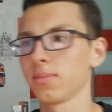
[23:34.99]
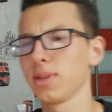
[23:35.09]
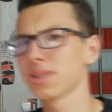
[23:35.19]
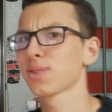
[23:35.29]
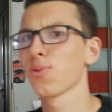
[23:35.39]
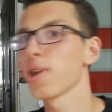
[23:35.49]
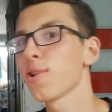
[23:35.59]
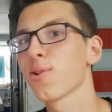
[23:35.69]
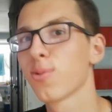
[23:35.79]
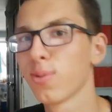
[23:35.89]
it's
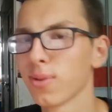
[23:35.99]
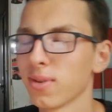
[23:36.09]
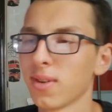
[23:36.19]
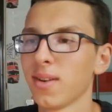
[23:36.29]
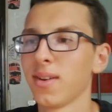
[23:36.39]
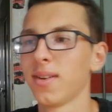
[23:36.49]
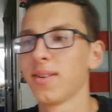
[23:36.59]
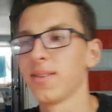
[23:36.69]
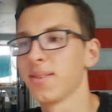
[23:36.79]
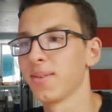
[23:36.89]
very cool
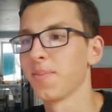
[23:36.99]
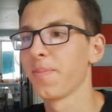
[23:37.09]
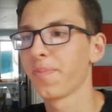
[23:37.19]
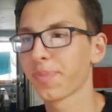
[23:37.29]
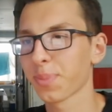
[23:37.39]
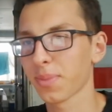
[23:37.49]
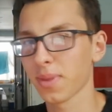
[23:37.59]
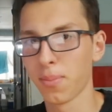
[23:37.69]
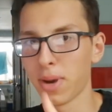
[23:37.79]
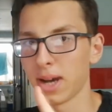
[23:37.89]
um,
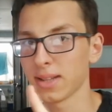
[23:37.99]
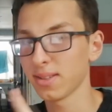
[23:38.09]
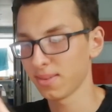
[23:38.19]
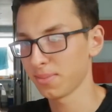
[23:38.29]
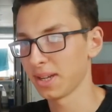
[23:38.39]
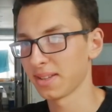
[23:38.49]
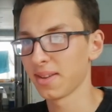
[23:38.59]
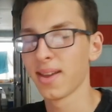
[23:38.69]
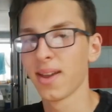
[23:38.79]
but but